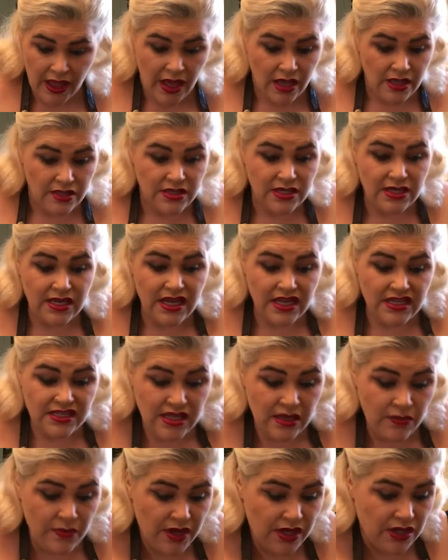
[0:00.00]
So next
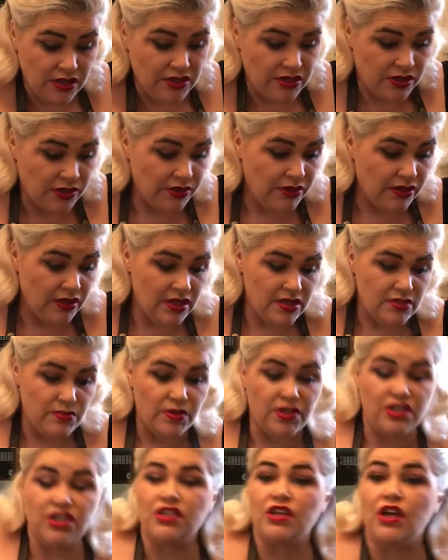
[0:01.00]
thing we're going to do is we're
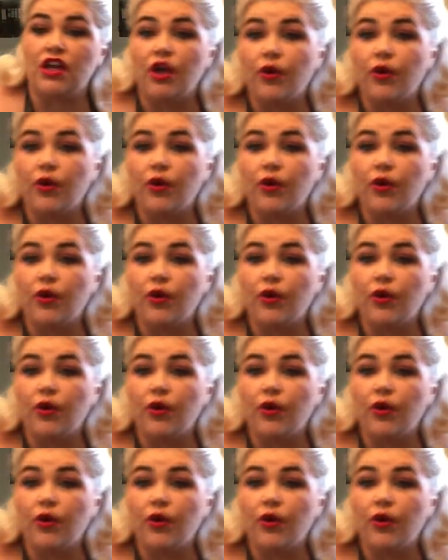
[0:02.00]
just going to